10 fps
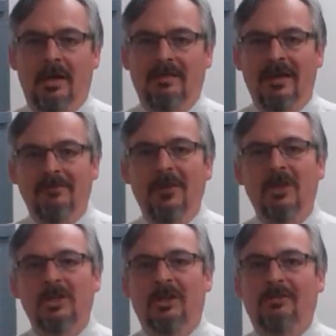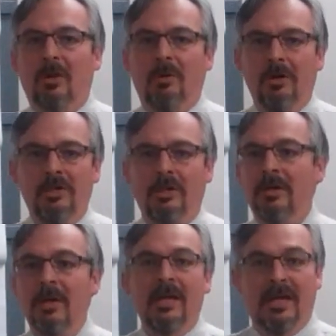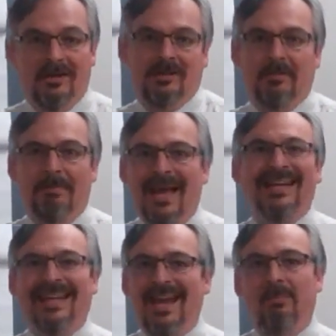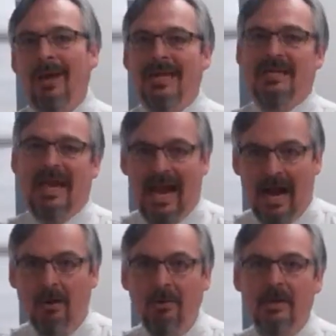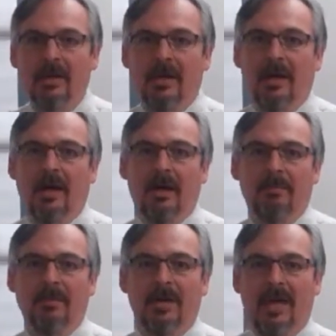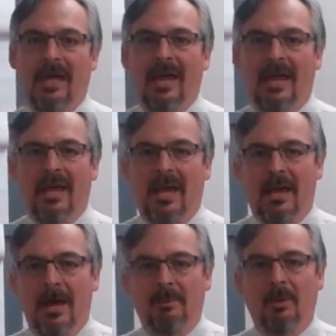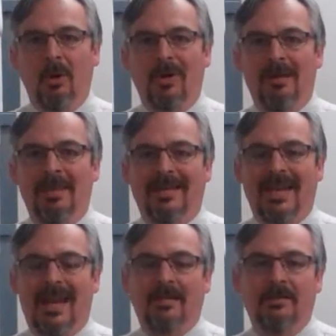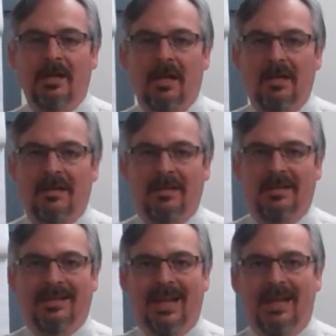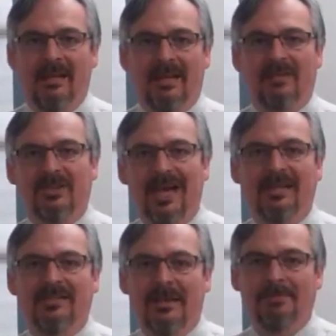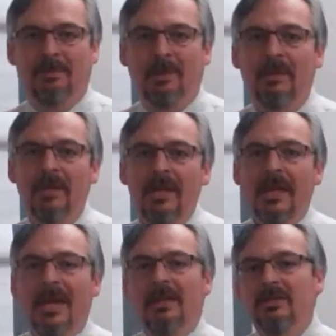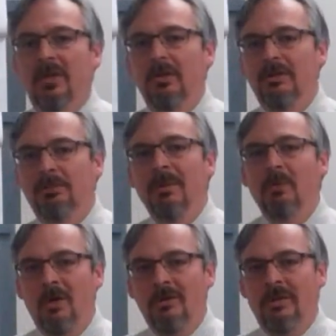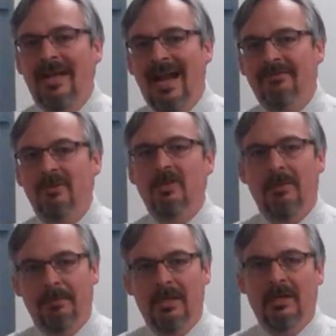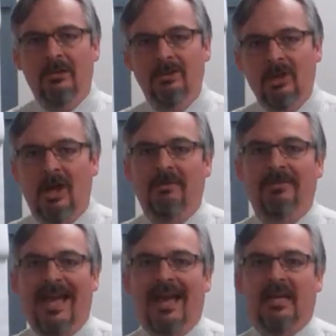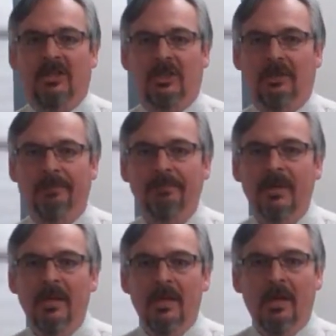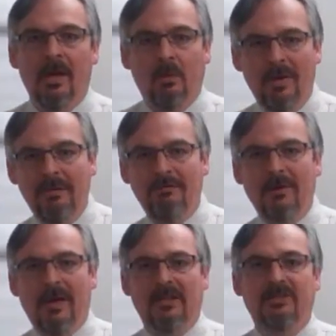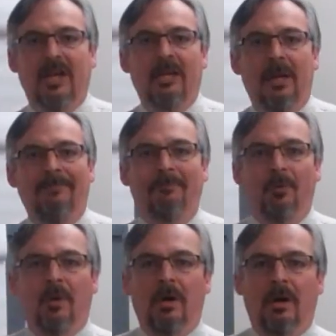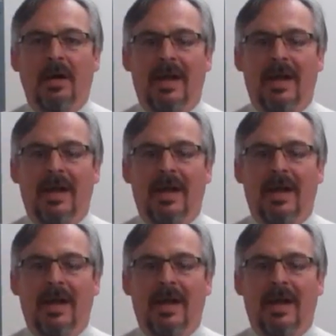definition of coercion, isn't Medicaid right now a program that that is not acceptable? And so the Supreme Court's going to have to jump in and solve that issue. We've signed up for